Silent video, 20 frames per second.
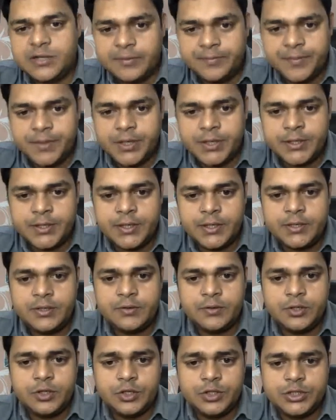
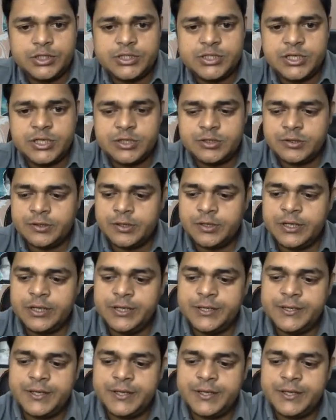completed, you just need to